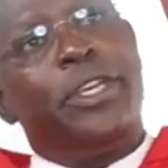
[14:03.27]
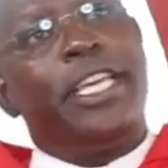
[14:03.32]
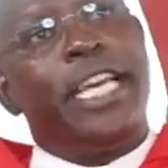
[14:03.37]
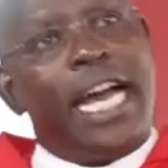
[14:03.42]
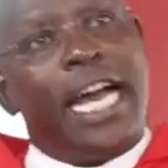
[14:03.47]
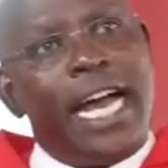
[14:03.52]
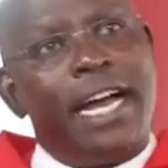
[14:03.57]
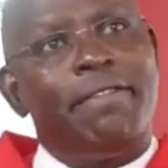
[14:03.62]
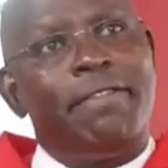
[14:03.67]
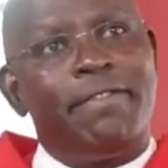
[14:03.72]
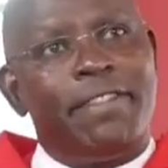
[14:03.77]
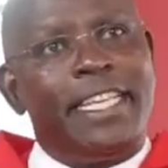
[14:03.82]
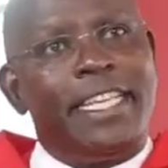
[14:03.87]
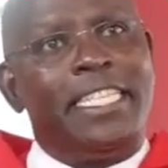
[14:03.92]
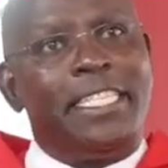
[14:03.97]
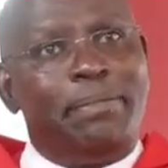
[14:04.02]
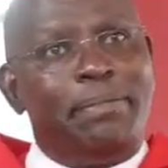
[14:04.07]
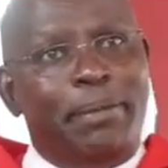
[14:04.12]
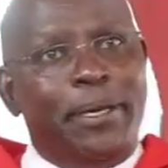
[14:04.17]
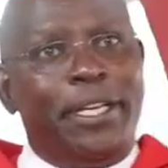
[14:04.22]
we have
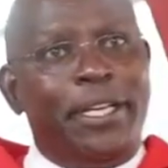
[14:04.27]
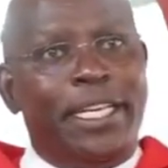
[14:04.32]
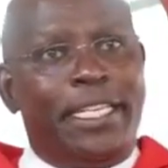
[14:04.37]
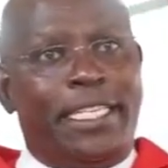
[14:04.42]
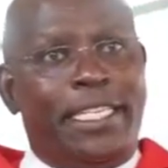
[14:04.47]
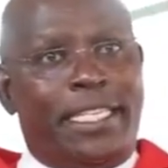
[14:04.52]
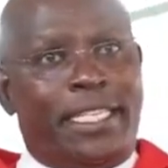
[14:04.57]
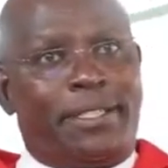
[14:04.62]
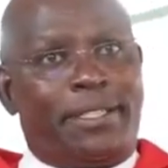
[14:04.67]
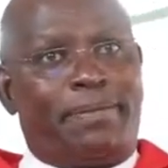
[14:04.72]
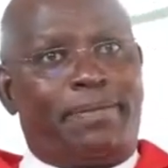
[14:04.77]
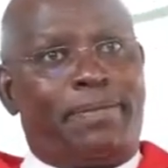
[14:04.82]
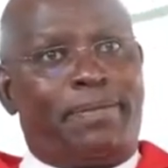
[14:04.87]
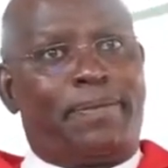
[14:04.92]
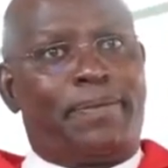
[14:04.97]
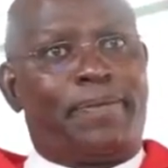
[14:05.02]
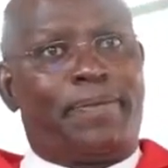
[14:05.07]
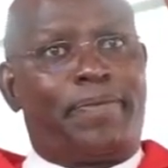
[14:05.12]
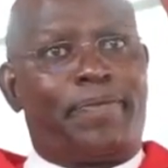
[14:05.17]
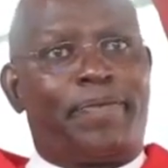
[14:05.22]
the Spirit,
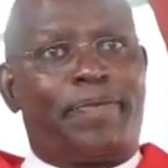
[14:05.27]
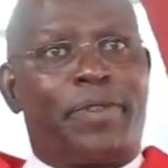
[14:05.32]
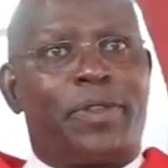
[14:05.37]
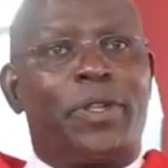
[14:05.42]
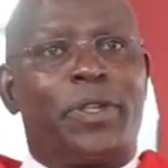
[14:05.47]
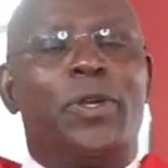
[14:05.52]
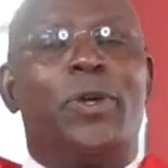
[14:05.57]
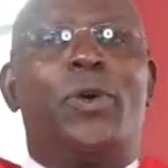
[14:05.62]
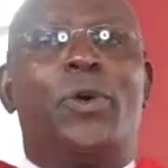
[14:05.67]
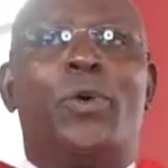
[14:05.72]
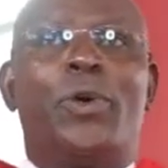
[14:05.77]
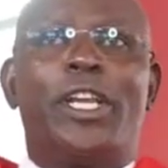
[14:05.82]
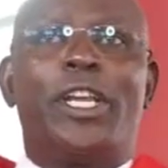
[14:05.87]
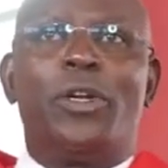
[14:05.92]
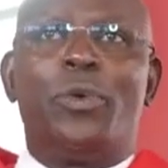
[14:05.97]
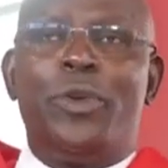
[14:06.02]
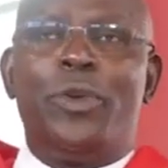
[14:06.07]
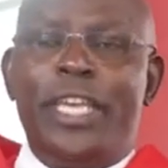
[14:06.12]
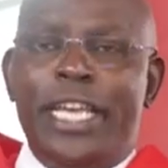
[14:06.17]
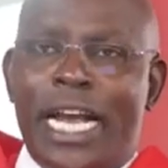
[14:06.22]

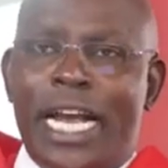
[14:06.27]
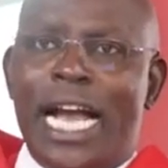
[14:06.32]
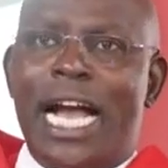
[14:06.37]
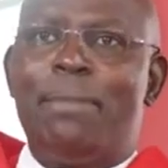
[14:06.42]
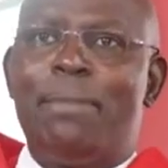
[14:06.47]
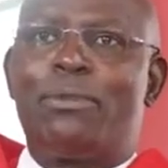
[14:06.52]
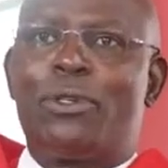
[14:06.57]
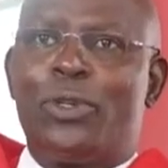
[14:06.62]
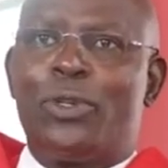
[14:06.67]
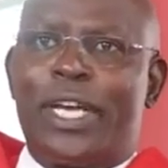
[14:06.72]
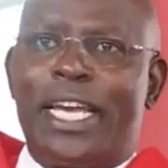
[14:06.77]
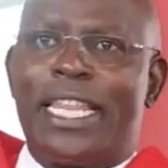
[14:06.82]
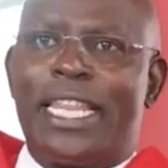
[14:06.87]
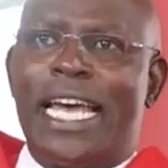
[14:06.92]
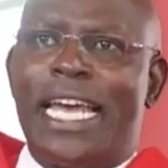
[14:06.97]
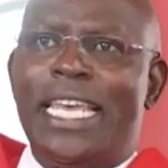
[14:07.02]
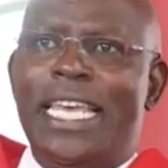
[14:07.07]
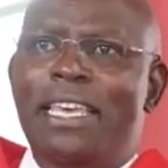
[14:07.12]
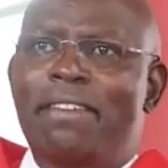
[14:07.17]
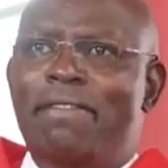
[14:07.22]
when we come
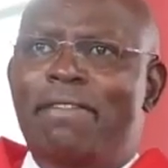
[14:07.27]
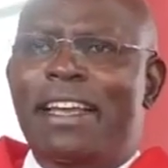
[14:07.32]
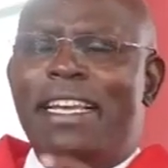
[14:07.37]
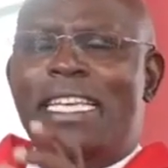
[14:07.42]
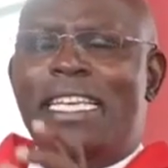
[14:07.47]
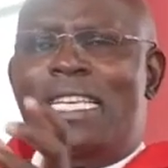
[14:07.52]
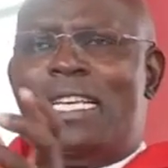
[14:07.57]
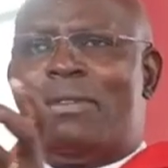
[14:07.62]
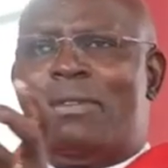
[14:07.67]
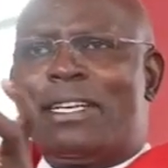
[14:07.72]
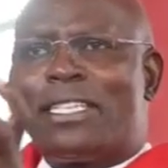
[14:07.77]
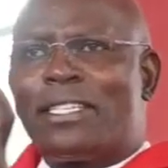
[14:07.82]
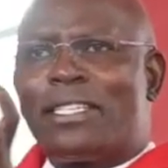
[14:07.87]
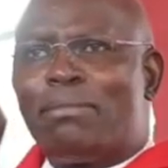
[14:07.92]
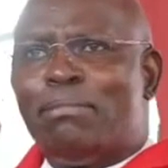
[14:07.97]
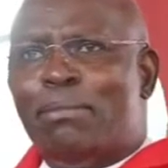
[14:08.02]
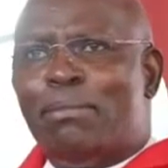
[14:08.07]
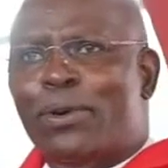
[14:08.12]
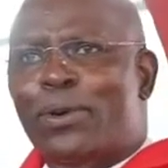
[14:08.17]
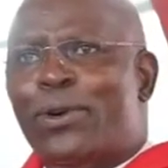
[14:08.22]
together, even in our
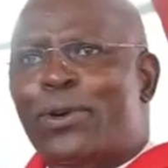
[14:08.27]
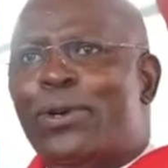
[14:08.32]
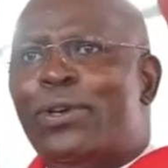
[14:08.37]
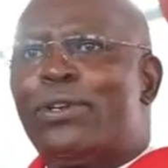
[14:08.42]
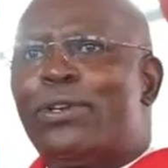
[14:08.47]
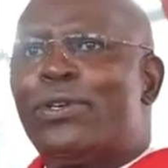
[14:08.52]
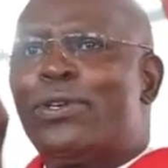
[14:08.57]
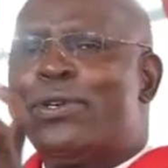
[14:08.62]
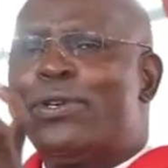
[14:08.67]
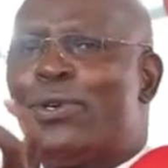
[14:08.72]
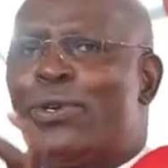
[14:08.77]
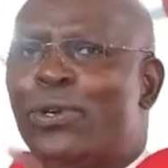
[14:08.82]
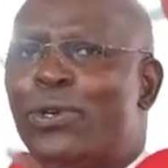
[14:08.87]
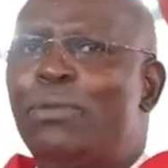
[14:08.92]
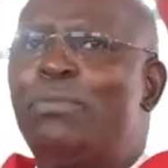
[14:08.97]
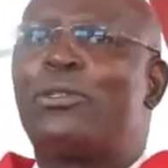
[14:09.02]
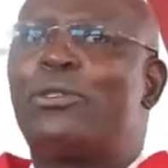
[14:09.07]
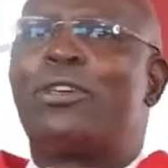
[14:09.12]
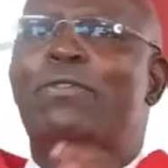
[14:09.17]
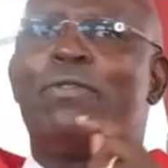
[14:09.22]
small
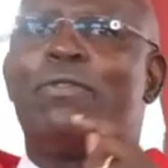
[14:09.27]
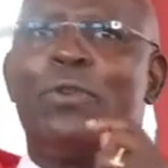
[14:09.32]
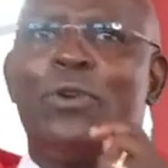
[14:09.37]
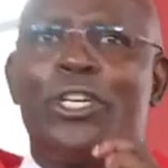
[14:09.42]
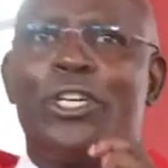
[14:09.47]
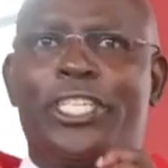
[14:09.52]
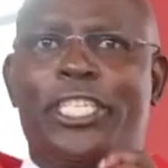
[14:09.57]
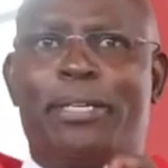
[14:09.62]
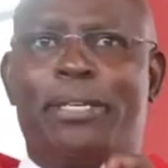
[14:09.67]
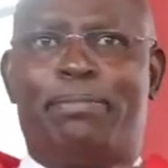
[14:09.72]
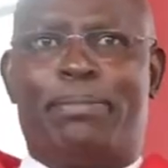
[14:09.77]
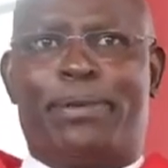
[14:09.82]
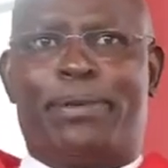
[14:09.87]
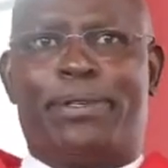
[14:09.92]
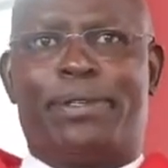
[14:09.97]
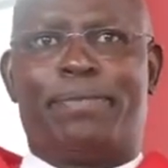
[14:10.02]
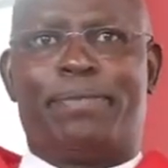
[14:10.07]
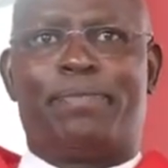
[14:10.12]
groups of worship,